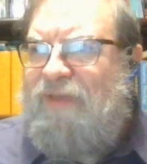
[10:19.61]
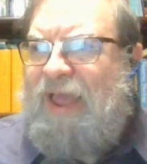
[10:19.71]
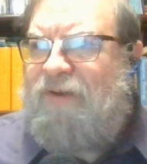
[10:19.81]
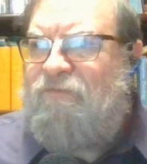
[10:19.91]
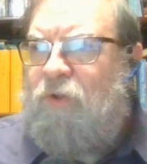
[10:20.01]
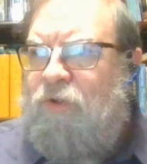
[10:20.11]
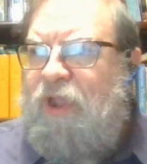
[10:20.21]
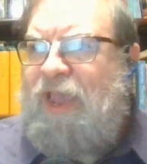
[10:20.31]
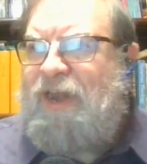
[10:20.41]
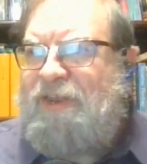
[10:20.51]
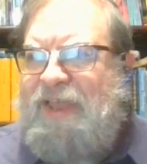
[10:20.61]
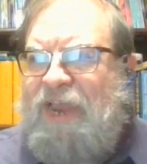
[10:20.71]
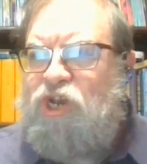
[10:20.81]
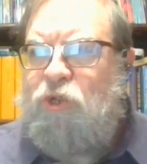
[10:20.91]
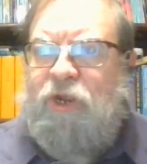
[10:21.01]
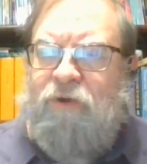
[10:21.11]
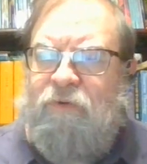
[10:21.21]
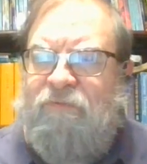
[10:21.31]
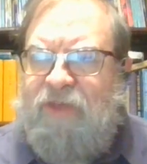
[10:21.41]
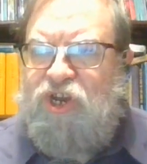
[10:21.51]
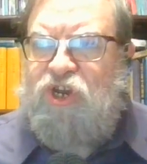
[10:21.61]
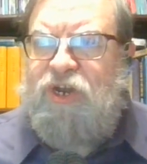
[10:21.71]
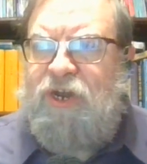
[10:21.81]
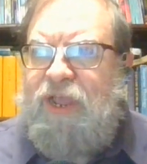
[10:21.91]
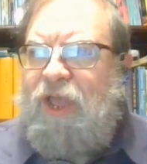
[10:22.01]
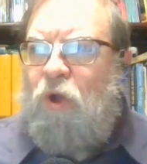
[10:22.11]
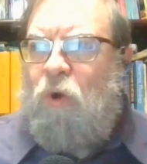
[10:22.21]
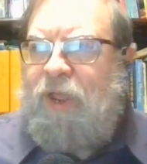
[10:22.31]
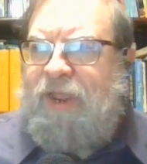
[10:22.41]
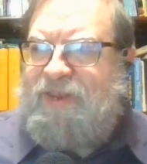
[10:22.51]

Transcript: Latin Vulgate is actually a revision and